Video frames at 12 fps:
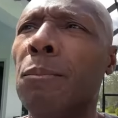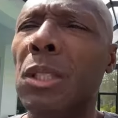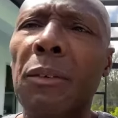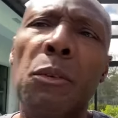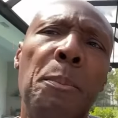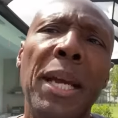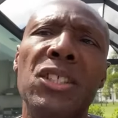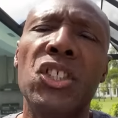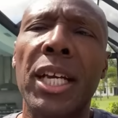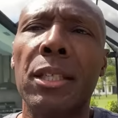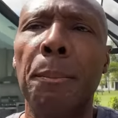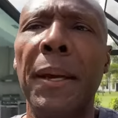living
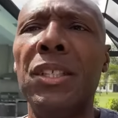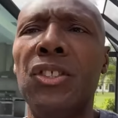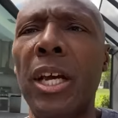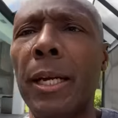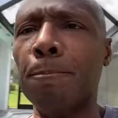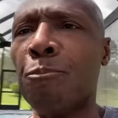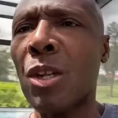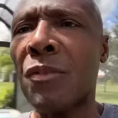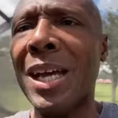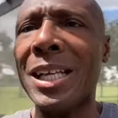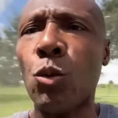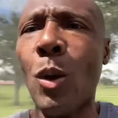paycheck to paycheck
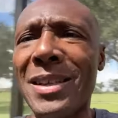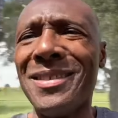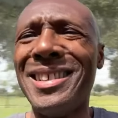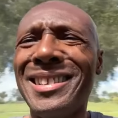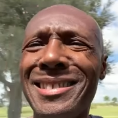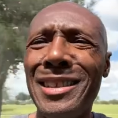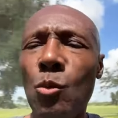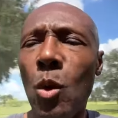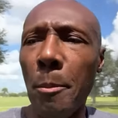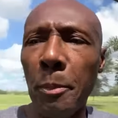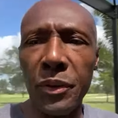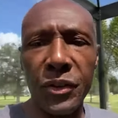that's why
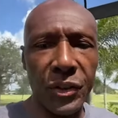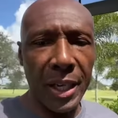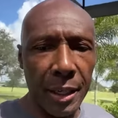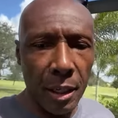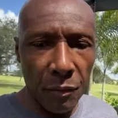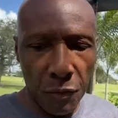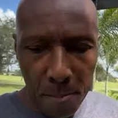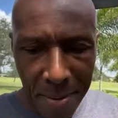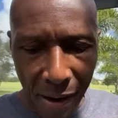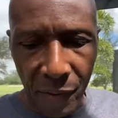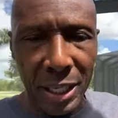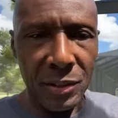61% of
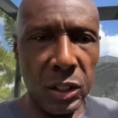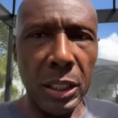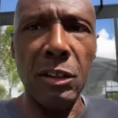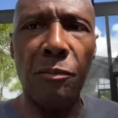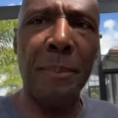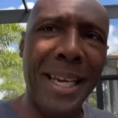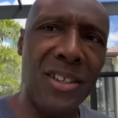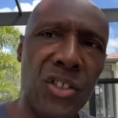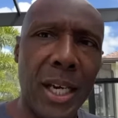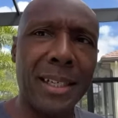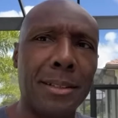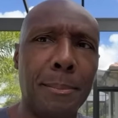americans live
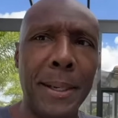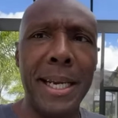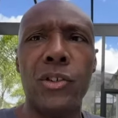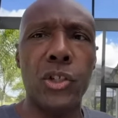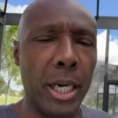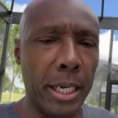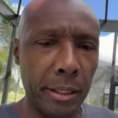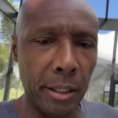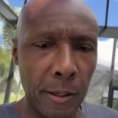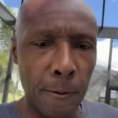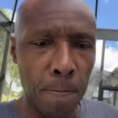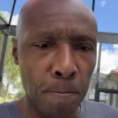paycheck to paycheck
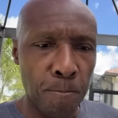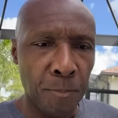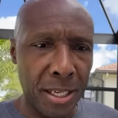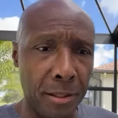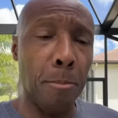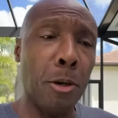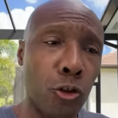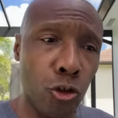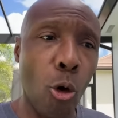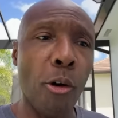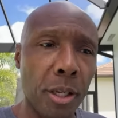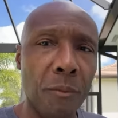and the
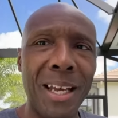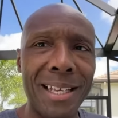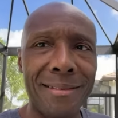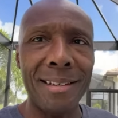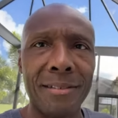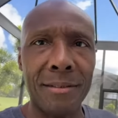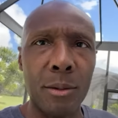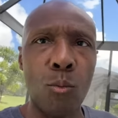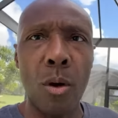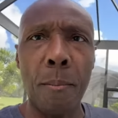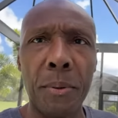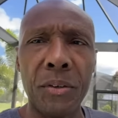majority of that
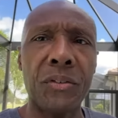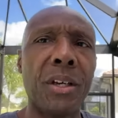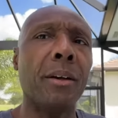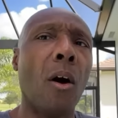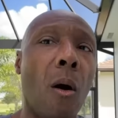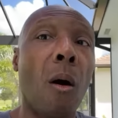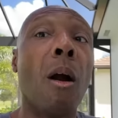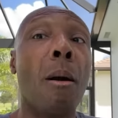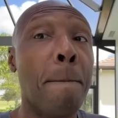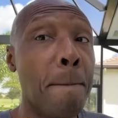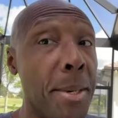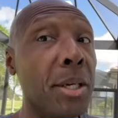61% are
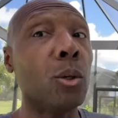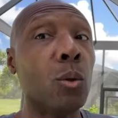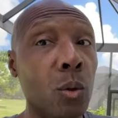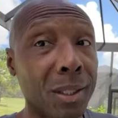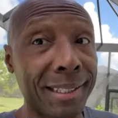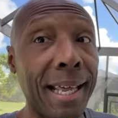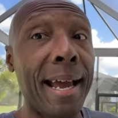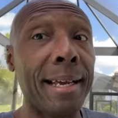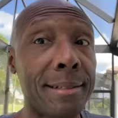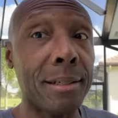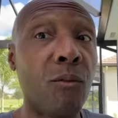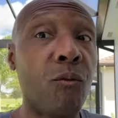middle
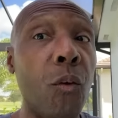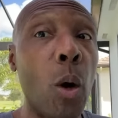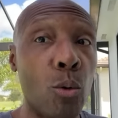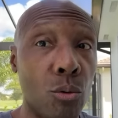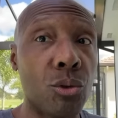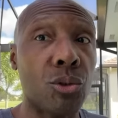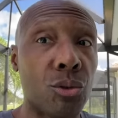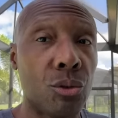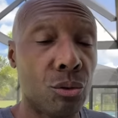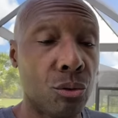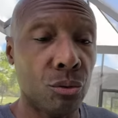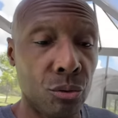class folks
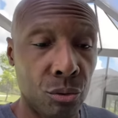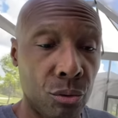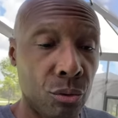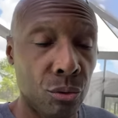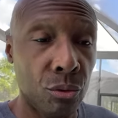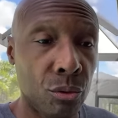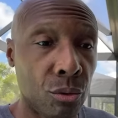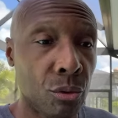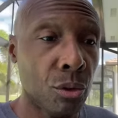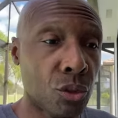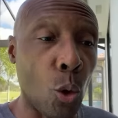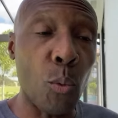
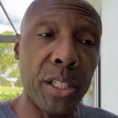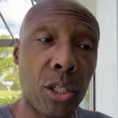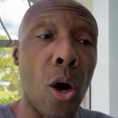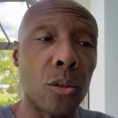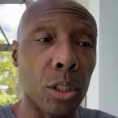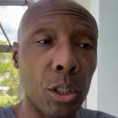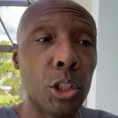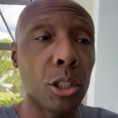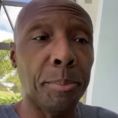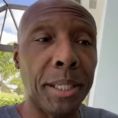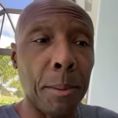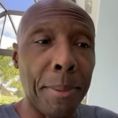so we talked a little
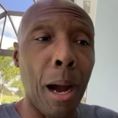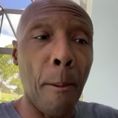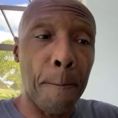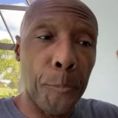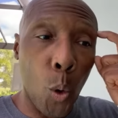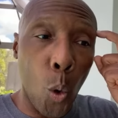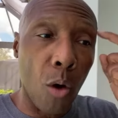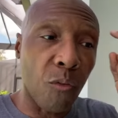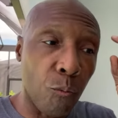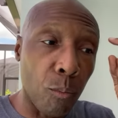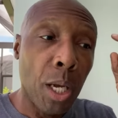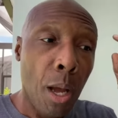bit about poor,
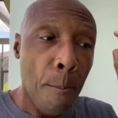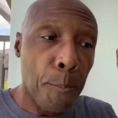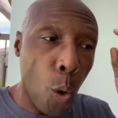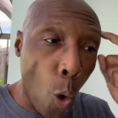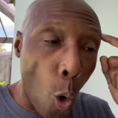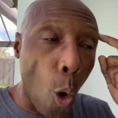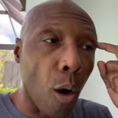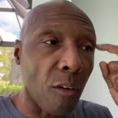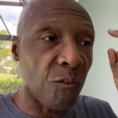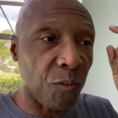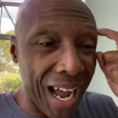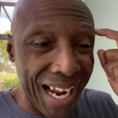poor
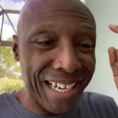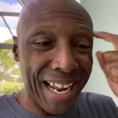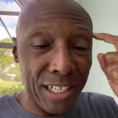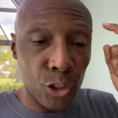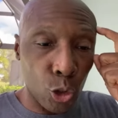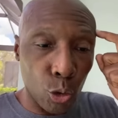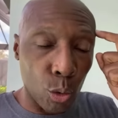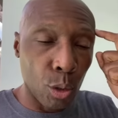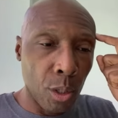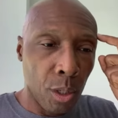financial